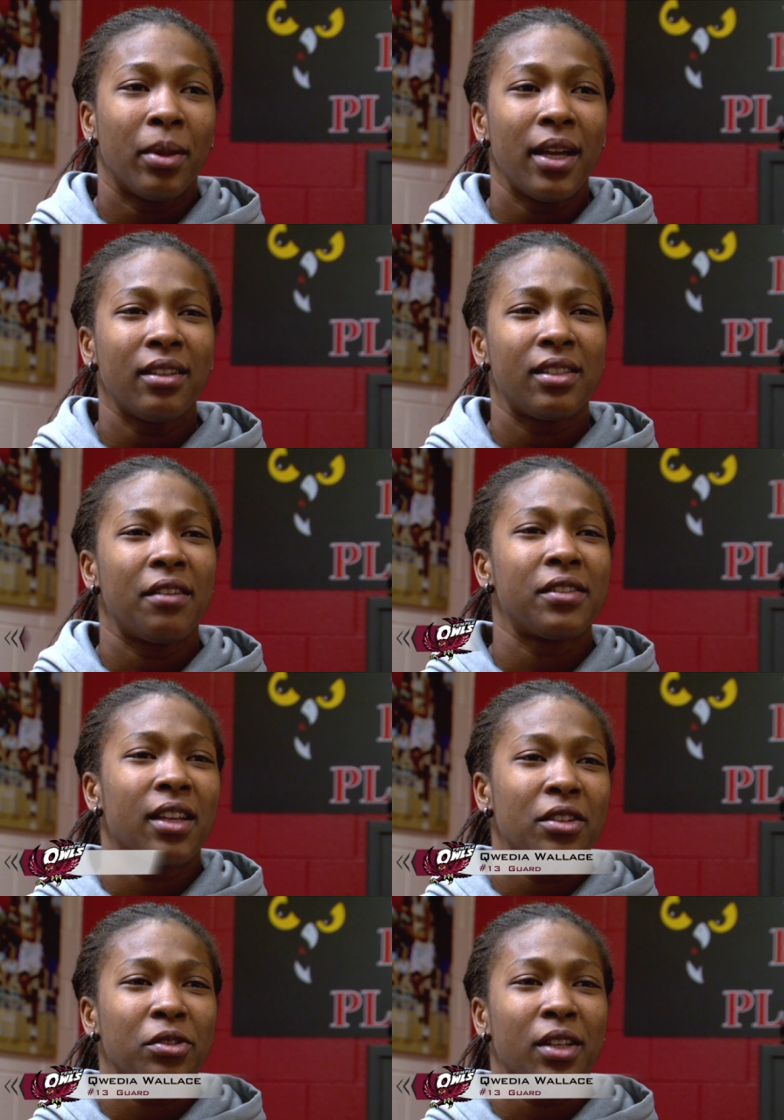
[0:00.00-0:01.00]
playing the tough
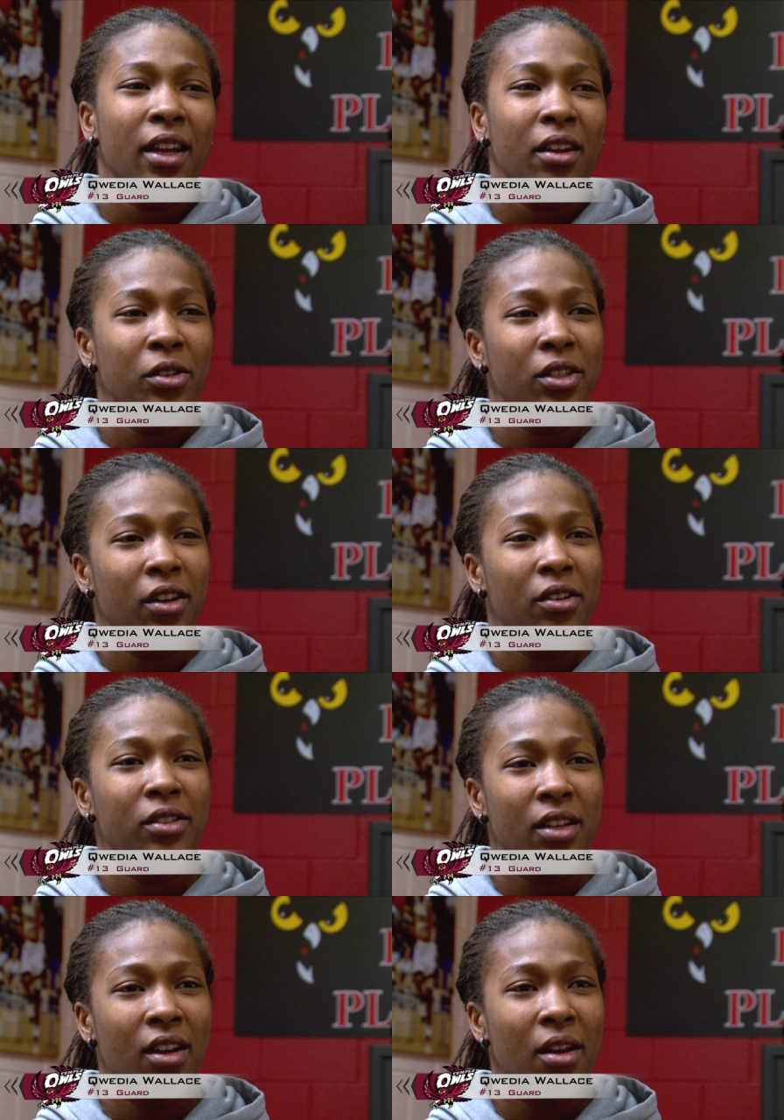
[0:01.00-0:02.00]
schedules that Coach
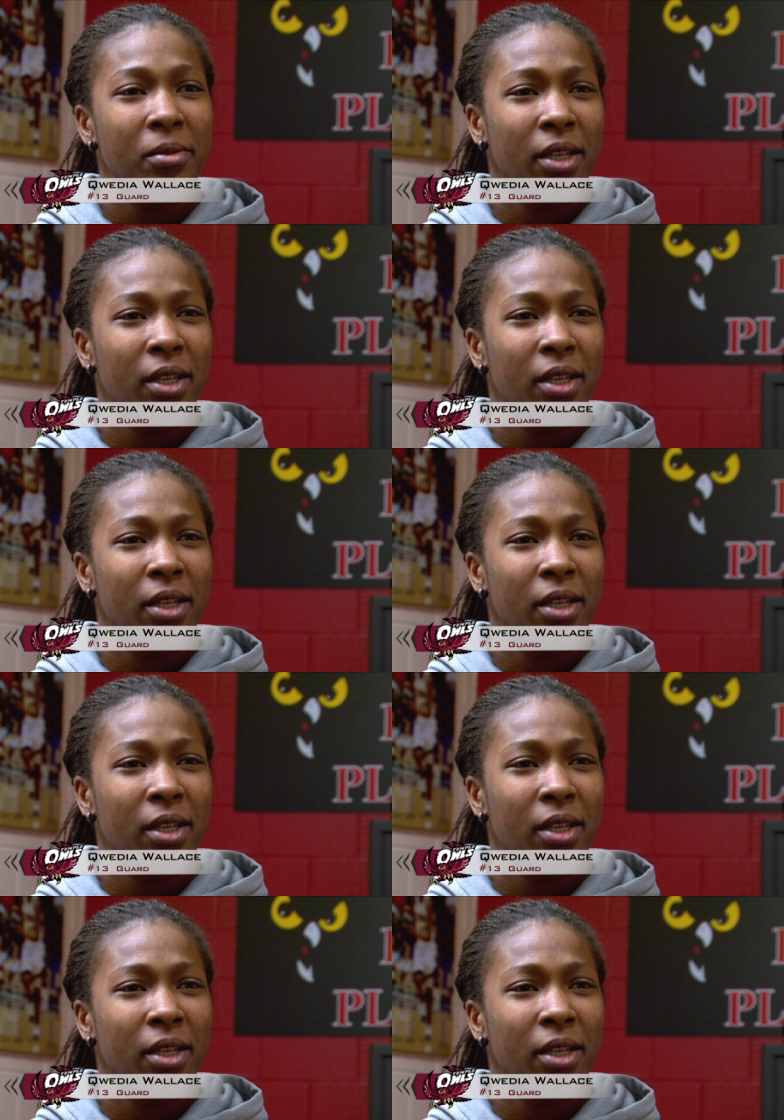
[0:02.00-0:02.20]
Cardoza um,